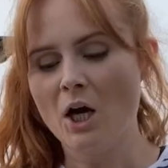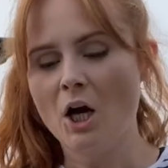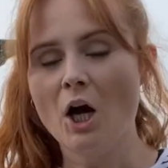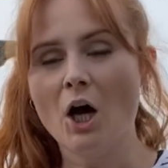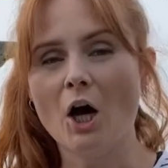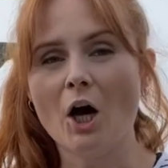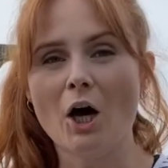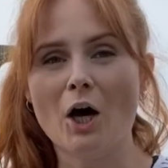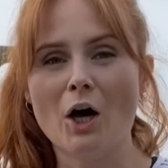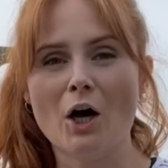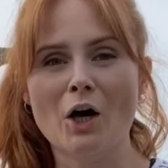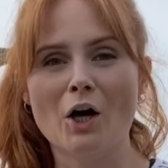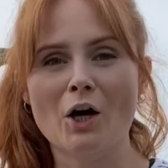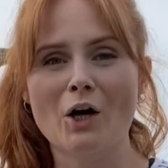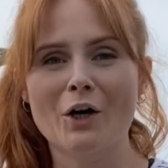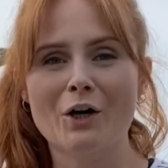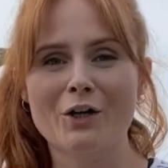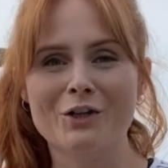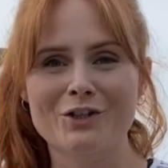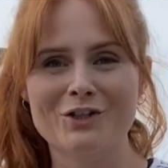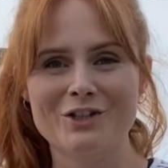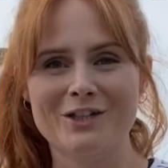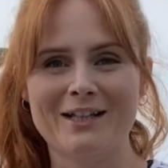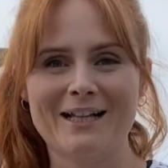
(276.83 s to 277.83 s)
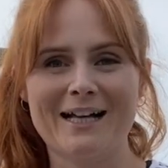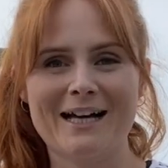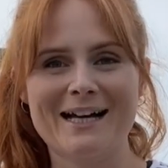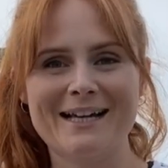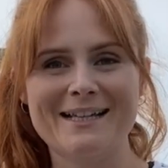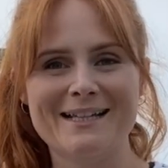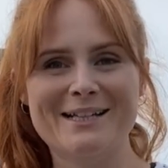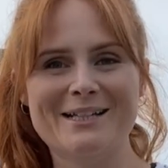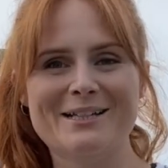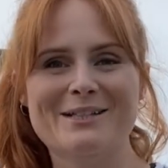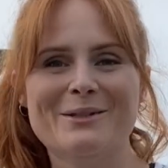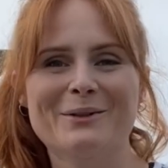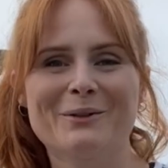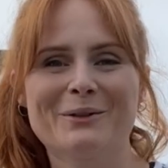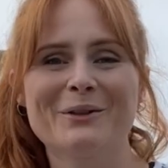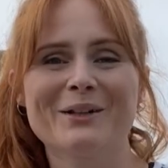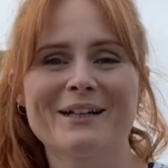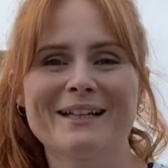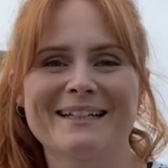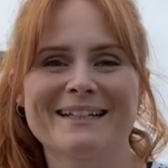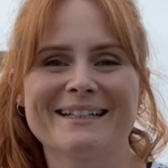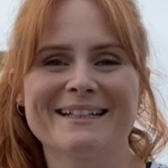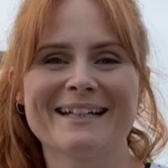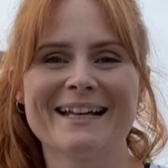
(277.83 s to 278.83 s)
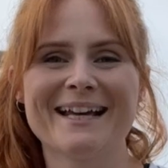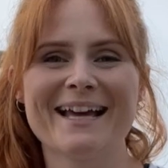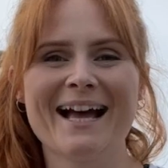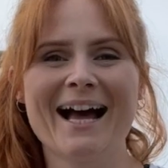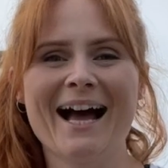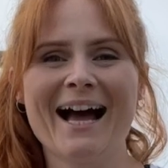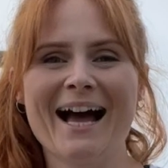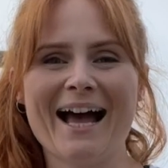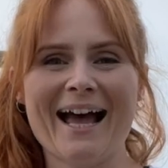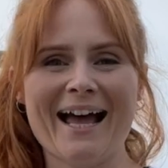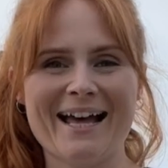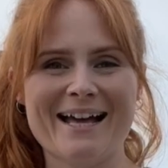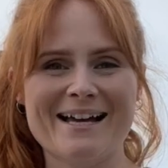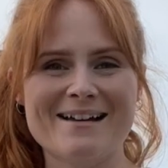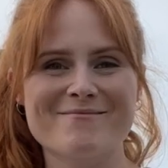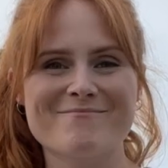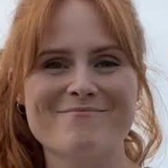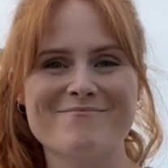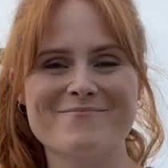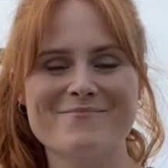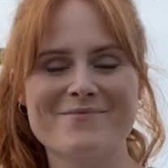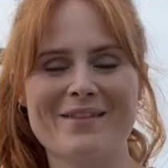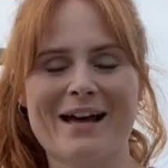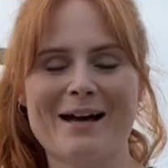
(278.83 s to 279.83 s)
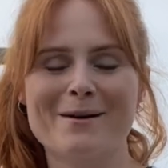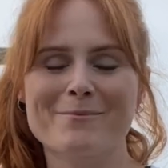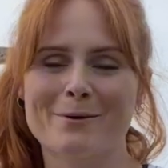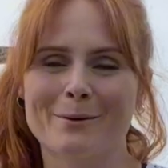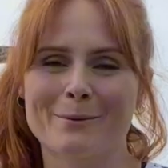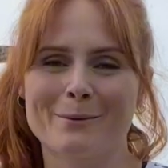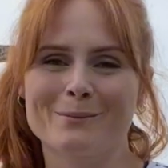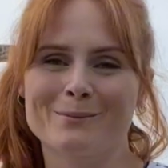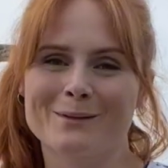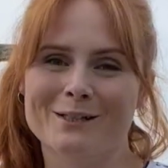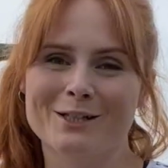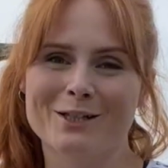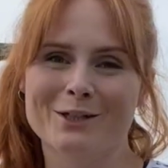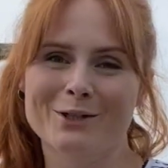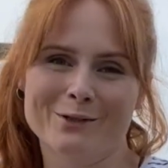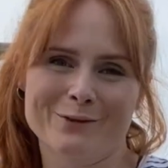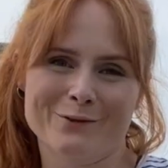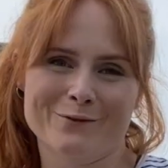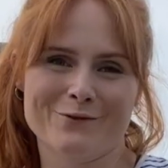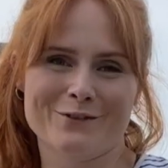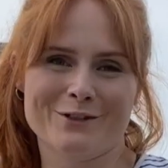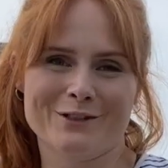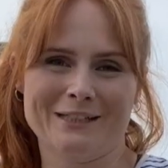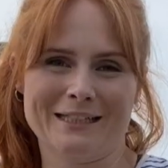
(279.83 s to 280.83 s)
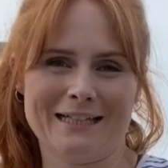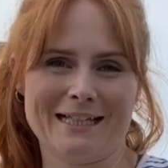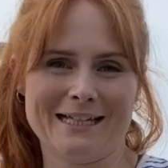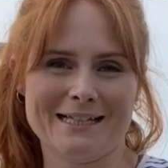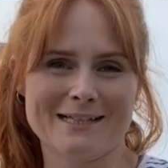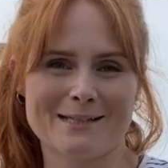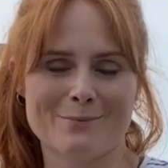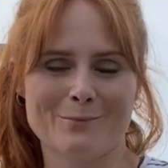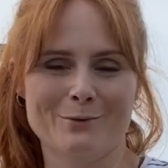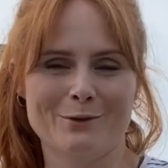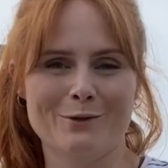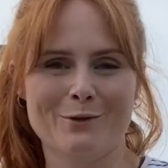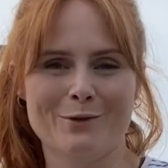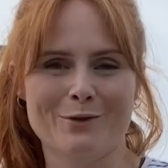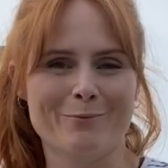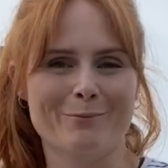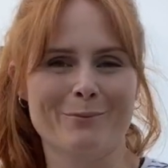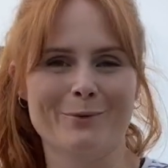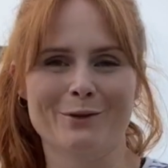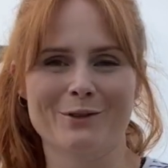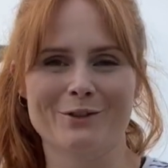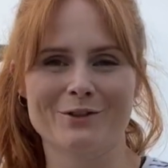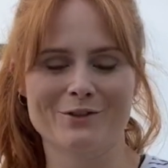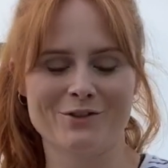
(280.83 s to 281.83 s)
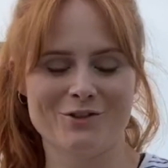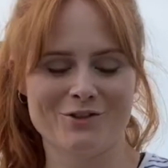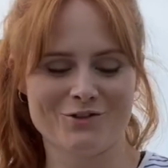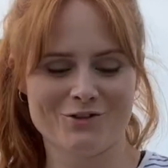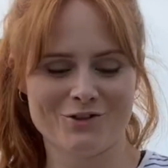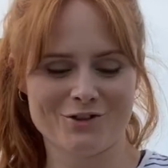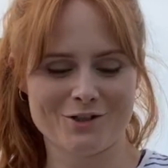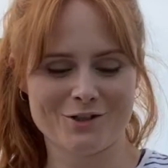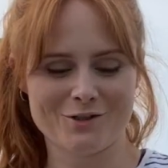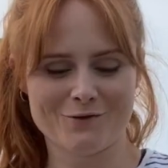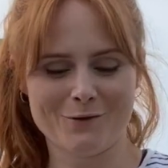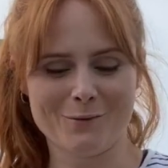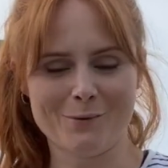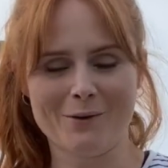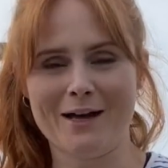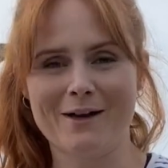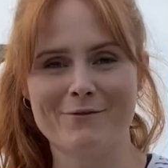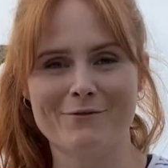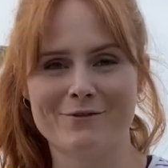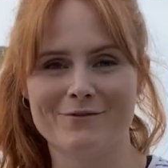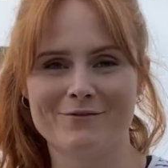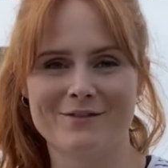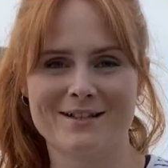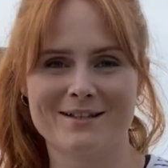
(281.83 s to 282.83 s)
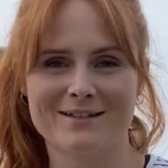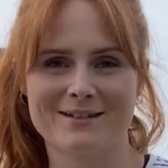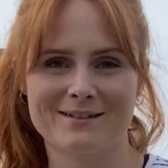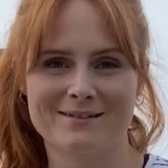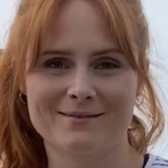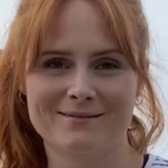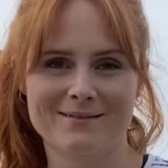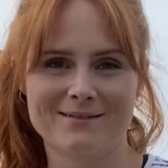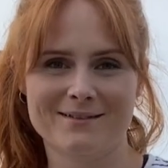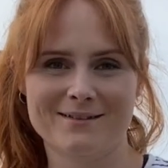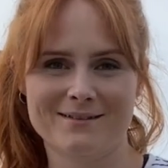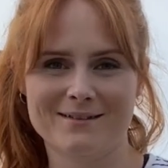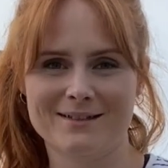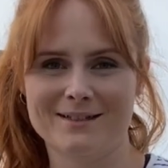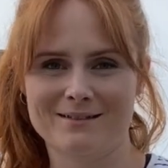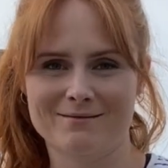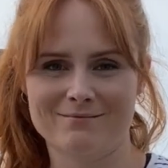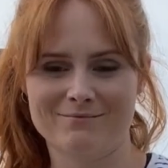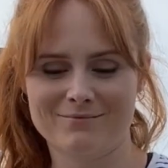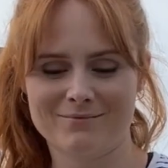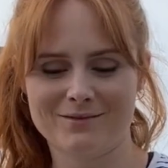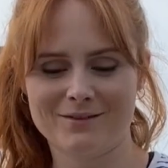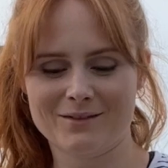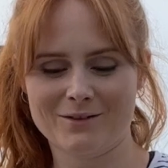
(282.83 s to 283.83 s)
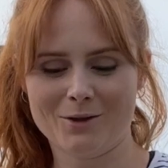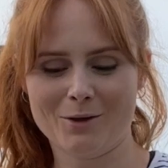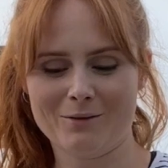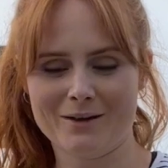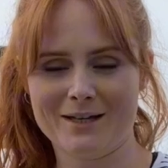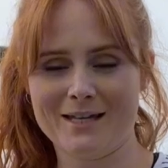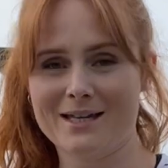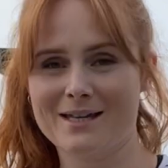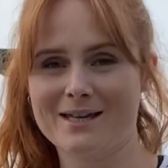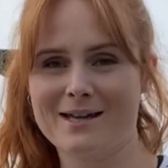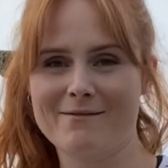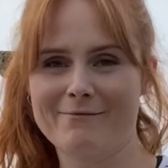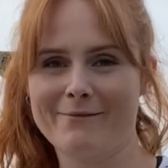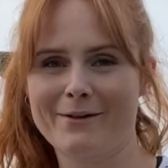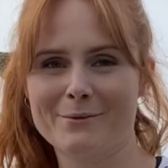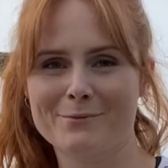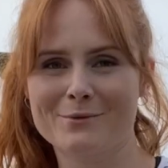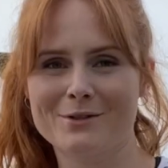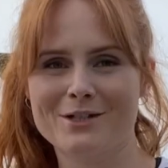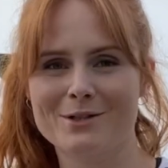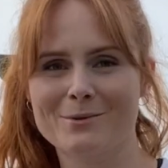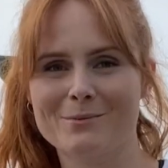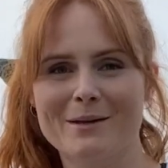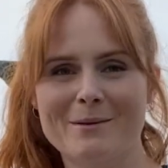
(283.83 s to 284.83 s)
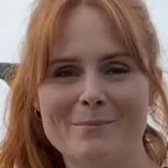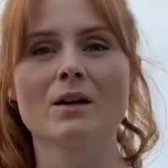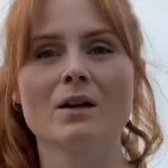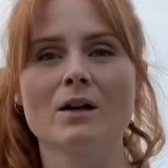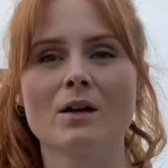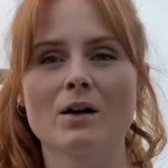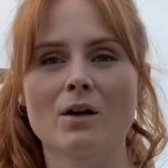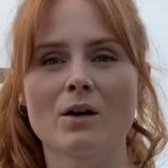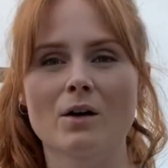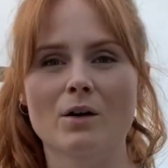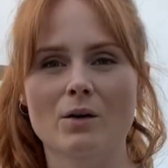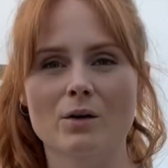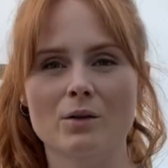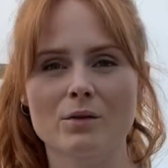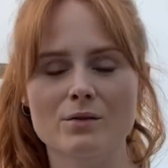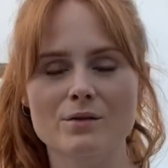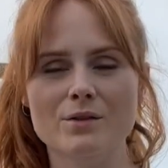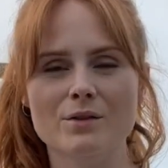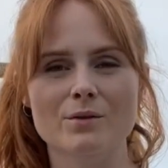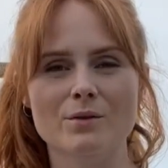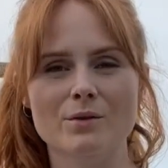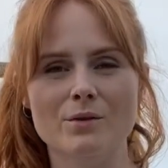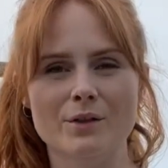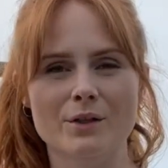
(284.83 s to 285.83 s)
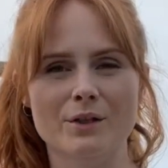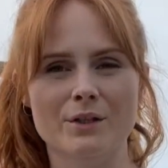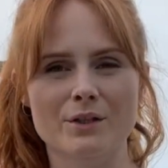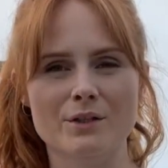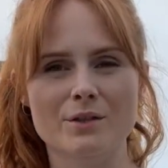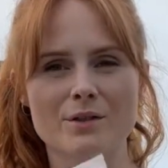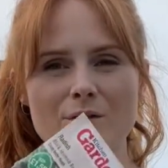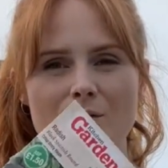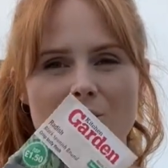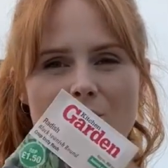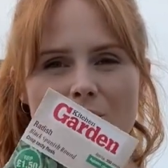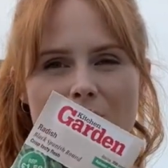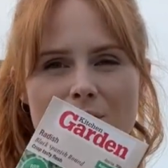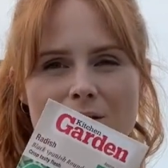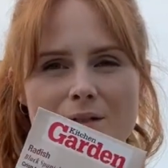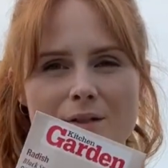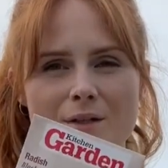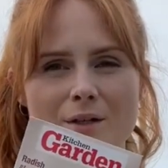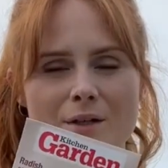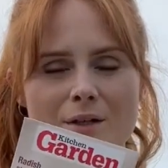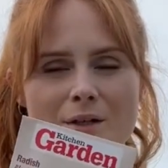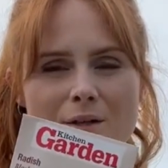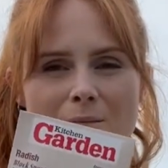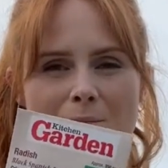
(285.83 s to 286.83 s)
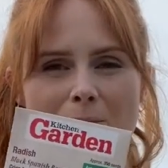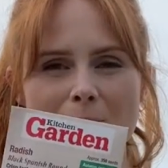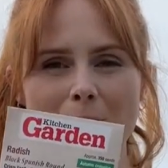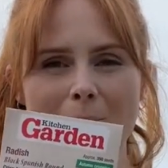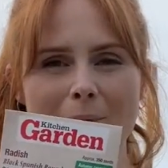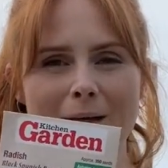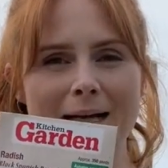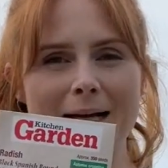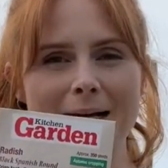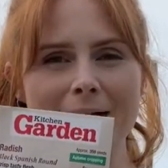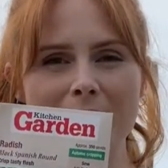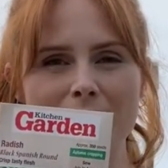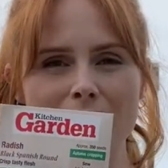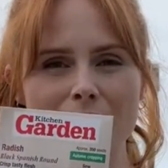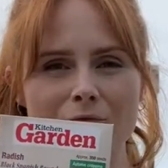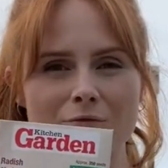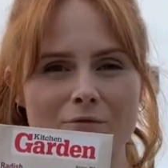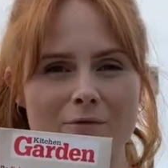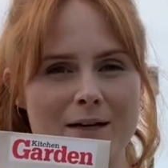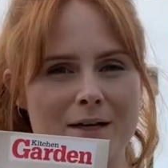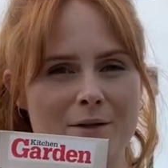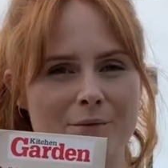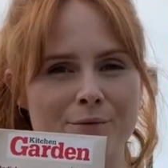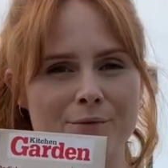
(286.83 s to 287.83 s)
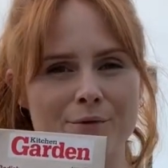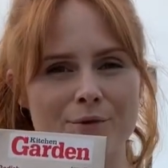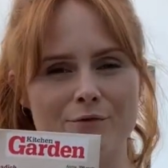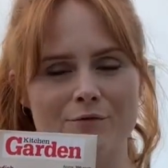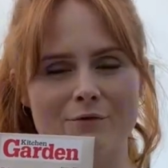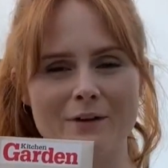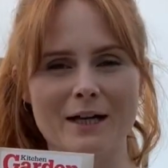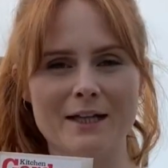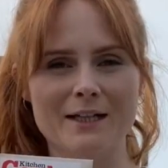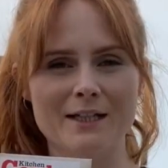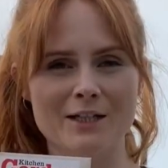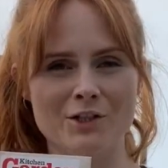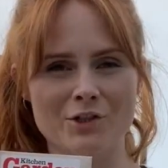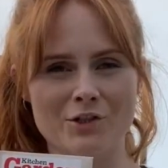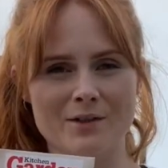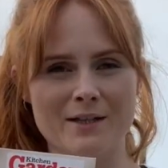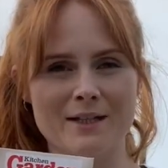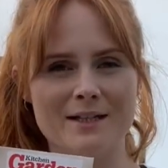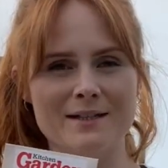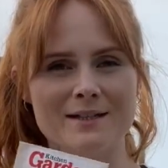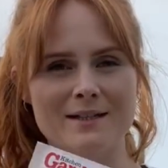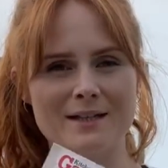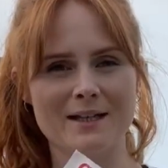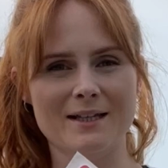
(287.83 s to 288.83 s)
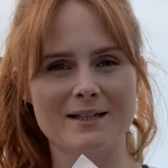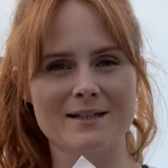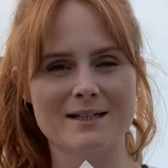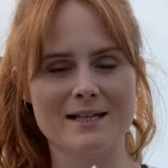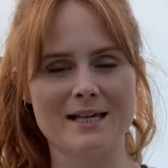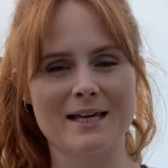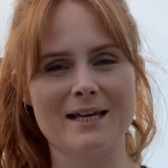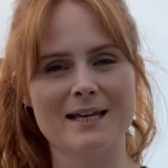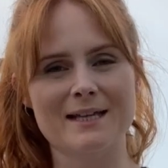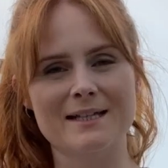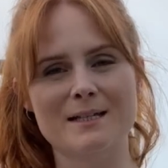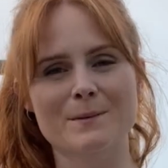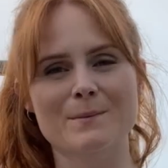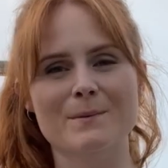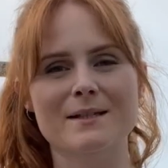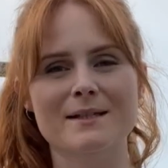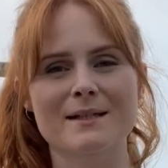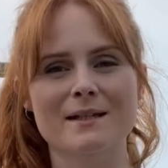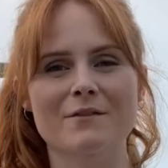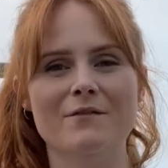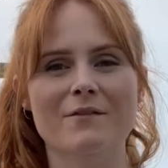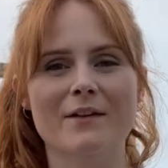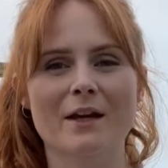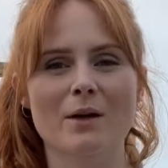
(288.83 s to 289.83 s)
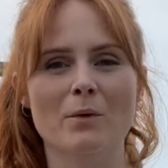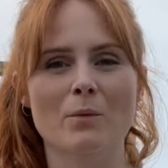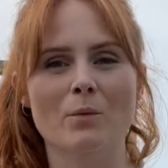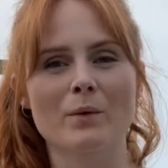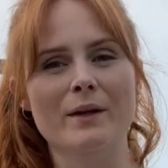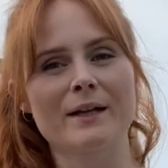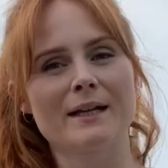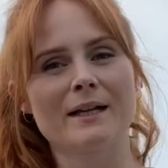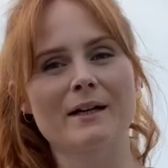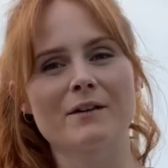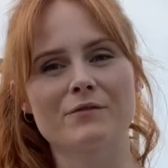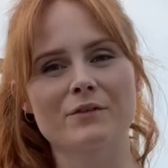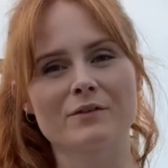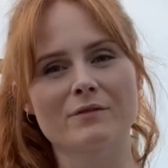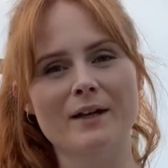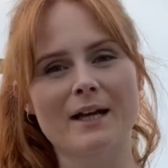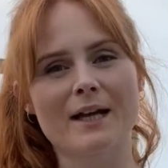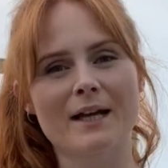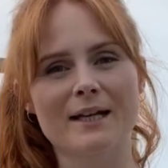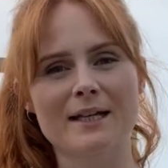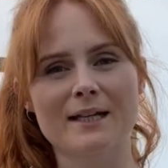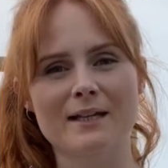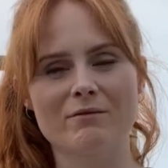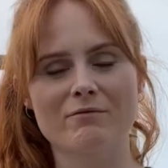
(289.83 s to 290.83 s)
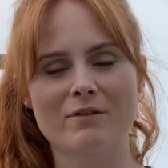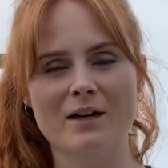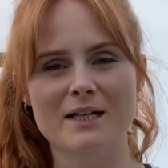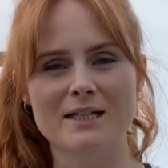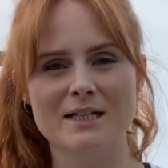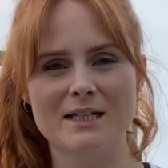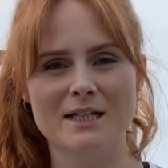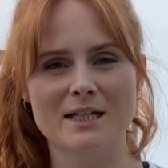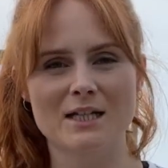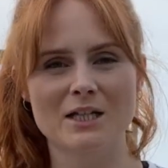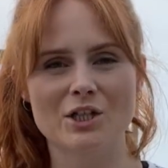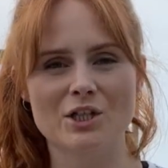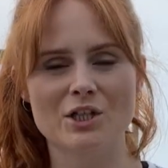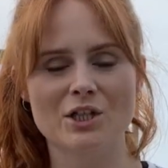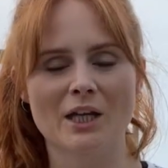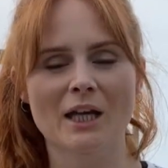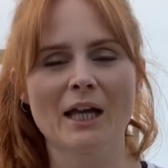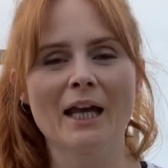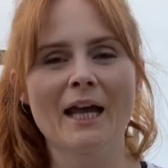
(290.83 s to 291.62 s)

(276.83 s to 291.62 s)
are July sowing that I probably could have done last month, but just for whatever reason didn't quite get round to it. Also gonna sow some black round radish. This is a specific winter variety radish.